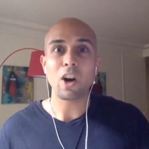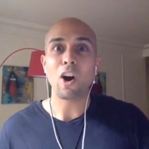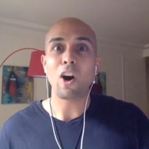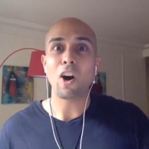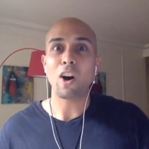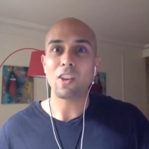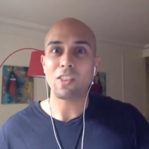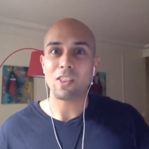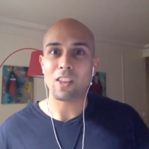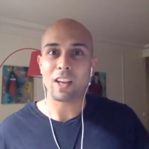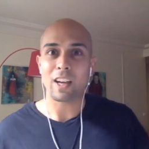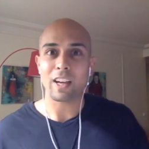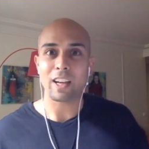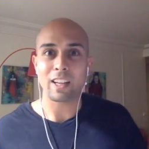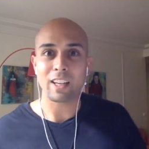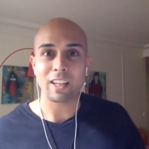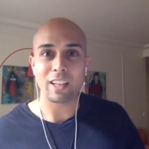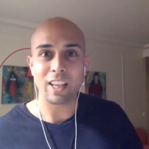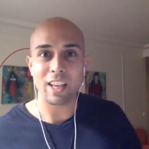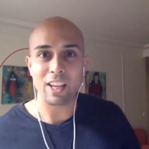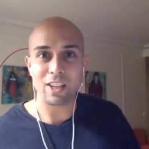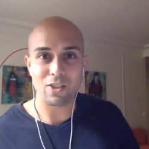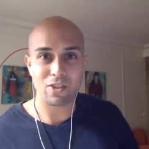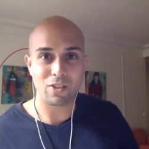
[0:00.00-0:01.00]
Online,
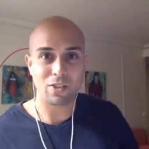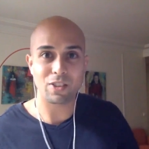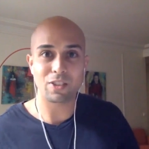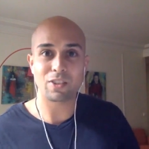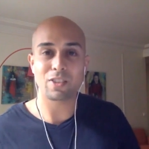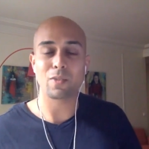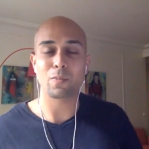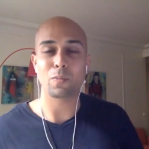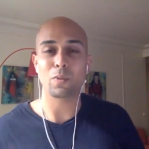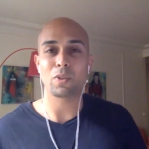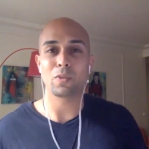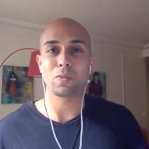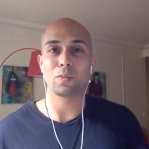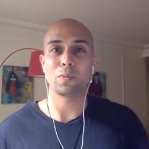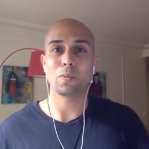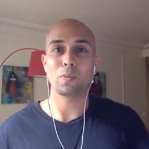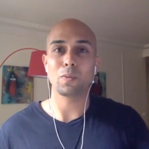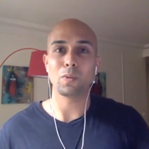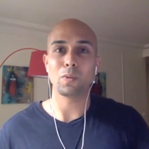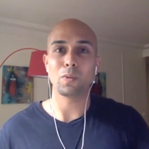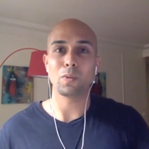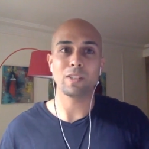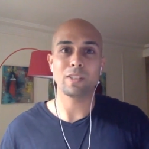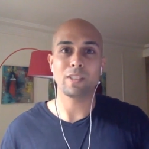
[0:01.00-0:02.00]
occasionally someone
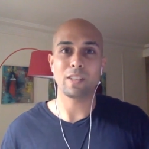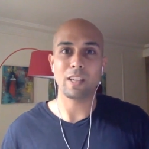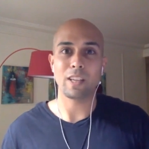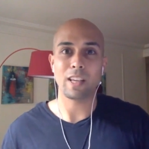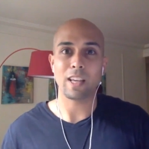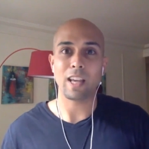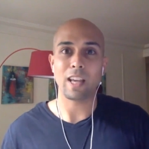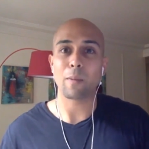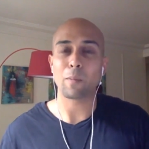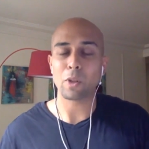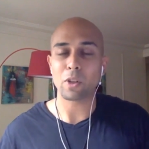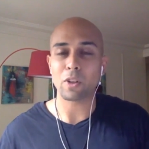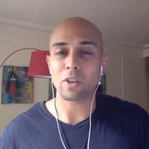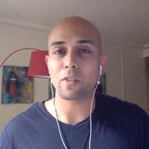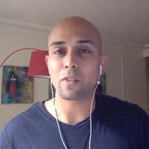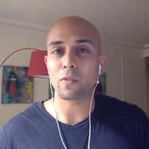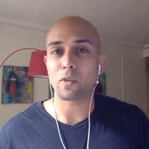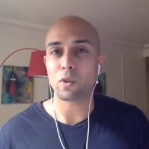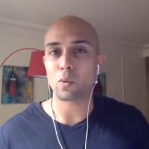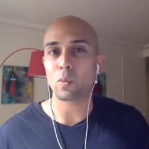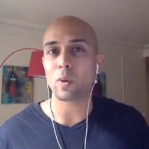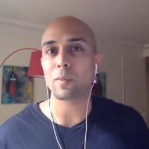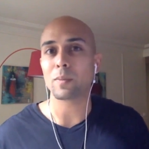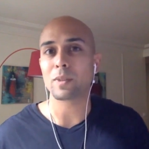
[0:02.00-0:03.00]
would say, "I'm looking
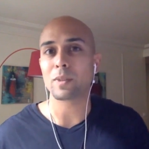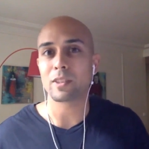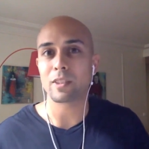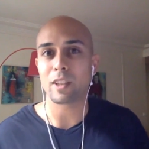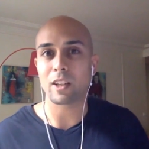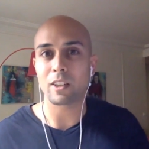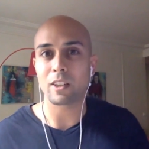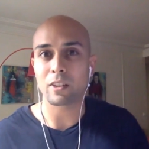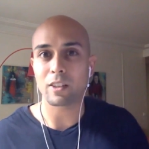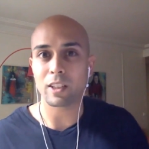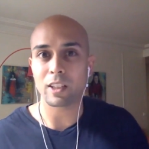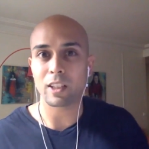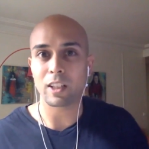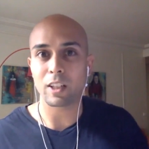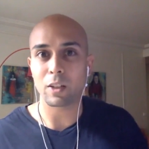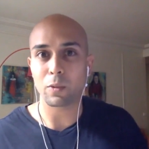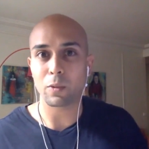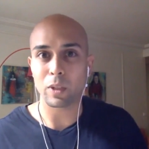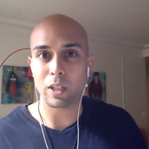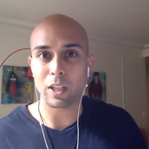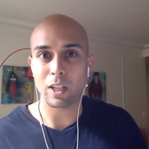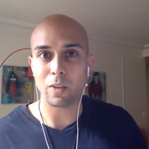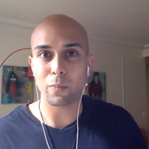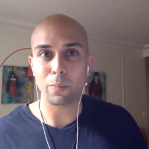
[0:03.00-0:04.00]
for a web designer. Can
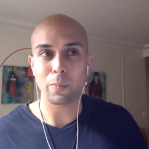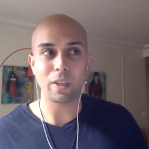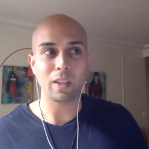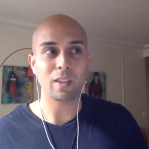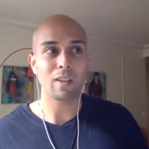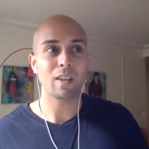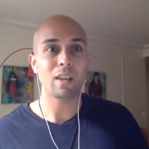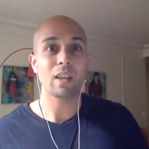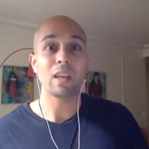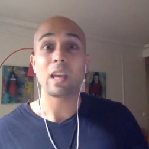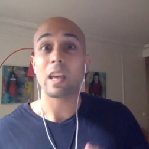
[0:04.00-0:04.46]
anyone help me?"